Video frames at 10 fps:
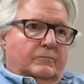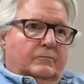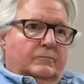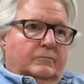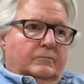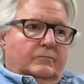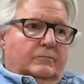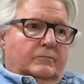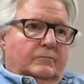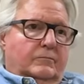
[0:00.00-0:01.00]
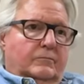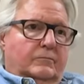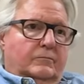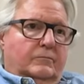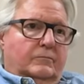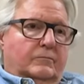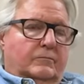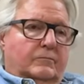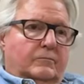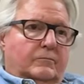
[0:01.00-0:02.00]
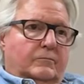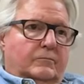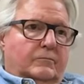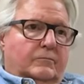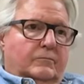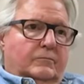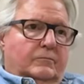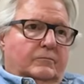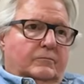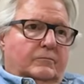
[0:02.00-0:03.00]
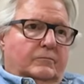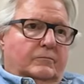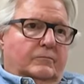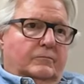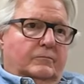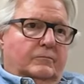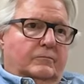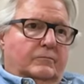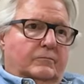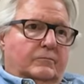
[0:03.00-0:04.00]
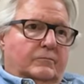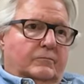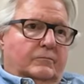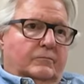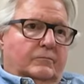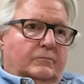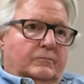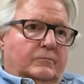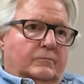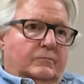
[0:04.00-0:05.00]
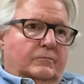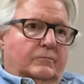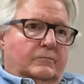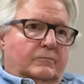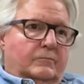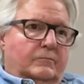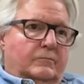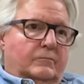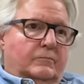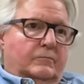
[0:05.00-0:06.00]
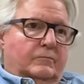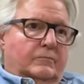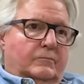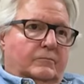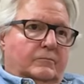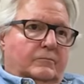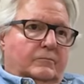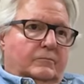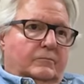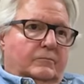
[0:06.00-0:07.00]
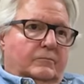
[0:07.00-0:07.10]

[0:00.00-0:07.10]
(not speaking)